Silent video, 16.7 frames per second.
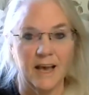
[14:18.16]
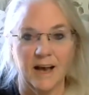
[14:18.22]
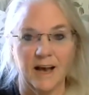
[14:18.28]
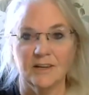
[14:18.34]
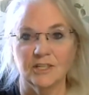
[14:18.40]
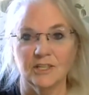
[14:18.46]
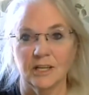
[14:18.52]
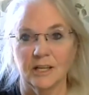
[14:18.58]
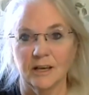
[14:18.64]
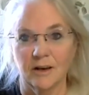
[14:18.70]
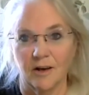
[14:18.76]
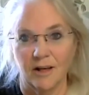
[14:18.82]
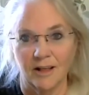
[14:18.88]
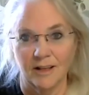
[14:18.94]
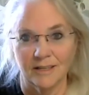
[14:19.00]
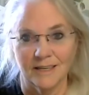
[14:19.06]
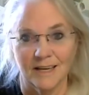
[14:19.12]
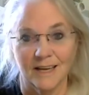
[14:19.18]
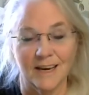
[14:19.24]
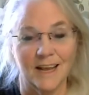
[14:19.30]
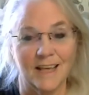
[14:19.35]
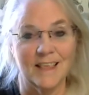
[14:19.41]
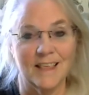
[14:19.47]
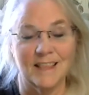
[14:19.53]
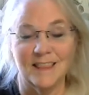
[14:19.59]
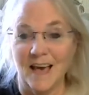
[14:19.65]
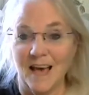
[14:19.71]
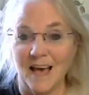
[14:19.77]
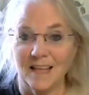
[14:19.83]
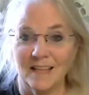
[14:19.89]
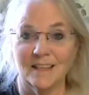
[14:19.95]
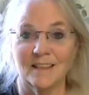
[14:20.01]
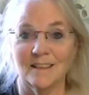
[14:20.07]
He actually called. And I said,
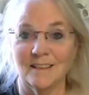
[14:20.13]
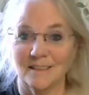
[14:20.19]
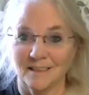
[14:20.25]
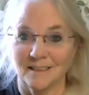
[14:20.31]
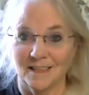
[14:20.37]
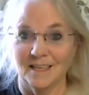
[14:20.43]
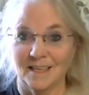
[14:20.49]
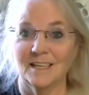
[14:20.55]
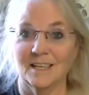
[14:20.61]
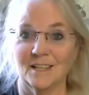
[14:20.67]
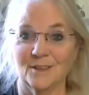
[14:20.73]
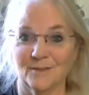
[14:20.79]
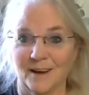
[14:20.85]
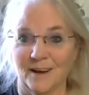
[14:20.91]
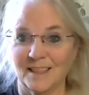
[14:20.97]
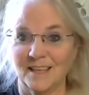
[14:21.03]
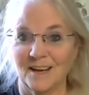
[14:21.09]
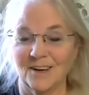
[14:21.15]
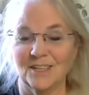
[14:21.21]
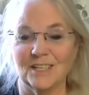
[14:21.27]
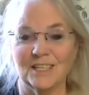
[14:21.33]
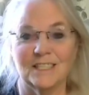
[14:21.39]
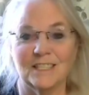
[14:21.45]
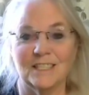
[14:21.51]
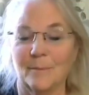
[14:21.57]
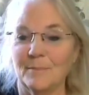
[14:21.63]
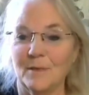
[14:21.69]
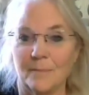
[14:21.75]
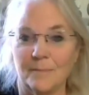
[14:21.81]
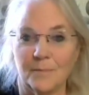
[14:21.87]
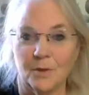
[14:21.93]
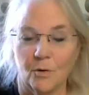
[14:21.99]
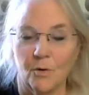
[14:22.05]
that sentence right there just sums
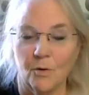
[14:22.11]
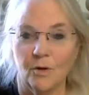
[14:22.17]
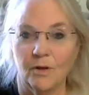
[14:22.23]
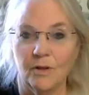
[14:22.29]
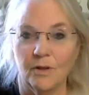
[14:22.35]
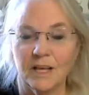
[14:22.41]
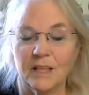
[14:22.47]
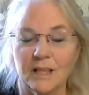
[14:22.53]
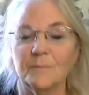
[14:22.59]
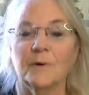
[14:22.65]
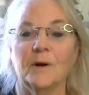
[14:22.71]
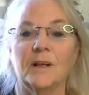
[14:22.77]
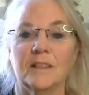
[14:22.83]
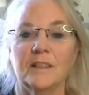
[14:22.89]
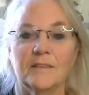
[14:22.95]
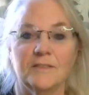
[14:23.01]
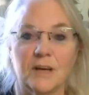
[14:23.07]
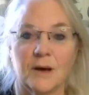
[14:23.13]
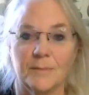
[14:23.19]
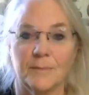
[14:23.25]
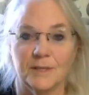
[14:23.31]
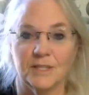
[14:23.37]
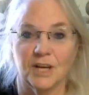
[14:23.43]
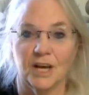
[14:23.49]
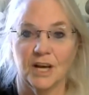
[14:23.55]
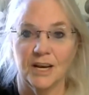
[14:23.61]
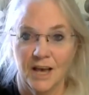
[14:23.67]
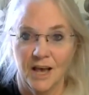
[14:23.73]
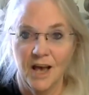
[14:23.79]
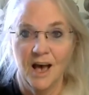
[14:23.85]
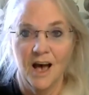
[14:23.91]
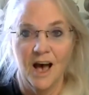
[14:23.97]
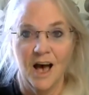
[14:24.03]
up the whole experience of Thomas John.
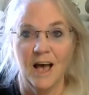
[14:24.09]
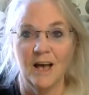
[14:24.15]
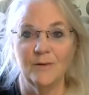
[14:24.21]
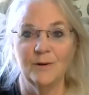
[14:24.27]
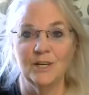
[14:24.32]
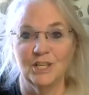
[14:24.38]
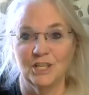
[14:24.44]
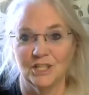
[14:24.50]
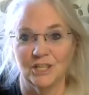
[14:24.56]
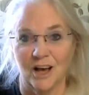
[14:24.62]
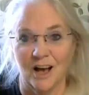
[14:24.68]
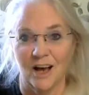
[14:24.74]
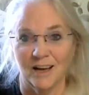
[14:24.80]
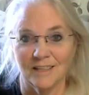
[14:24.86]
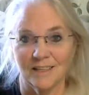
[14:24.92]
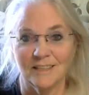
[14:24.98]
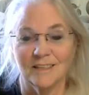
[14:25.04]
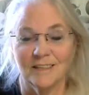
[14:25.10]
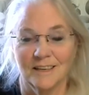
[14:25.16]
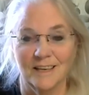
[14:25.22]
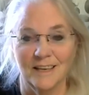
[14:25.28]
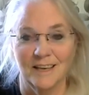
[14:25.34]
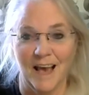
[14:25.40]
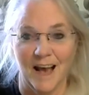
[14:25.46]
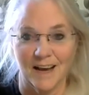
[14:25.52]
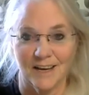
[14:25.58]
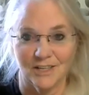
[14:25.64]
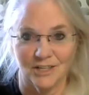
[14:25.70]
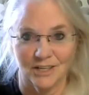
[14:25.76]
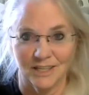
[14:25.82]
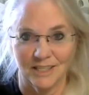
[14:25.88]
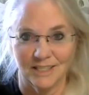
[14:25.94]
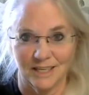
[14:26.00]
I was shocked. He
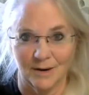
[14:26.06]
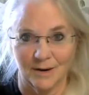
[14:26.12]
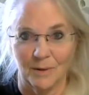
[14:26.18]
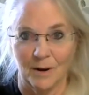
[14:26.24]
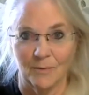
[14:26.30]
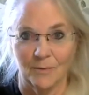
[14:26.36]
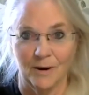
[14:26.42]
actually did my